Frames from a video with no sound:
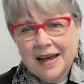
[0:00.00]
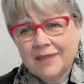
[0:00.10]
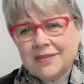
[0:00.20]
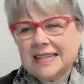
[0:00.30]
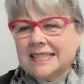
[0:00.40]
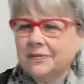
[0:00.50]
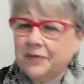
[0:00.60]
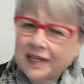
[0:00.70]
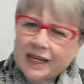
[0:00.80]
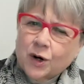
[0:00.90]
I've done some
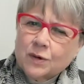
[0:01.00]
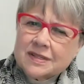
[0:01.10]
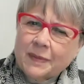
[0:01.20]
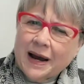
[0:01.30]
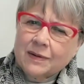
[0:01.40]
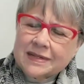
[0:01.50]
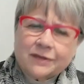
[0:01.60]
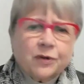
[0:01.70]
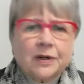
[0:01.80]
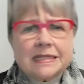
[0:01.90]
videos about
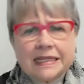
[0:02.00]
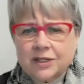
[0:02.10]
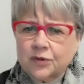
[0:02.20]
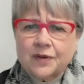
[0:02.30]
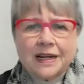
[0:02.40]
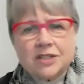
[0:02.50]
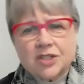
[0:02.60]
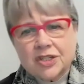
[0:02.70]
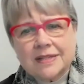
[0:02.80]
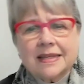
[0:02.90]
different
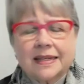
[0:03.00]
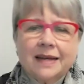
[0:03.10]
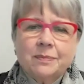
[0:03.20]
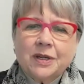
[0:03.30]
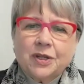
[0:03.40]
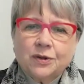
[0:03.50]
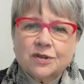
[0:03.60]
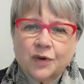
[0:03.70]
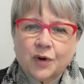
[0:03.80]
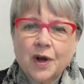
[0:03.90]
interventions that can be
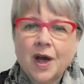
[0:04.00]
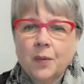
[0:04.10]
useful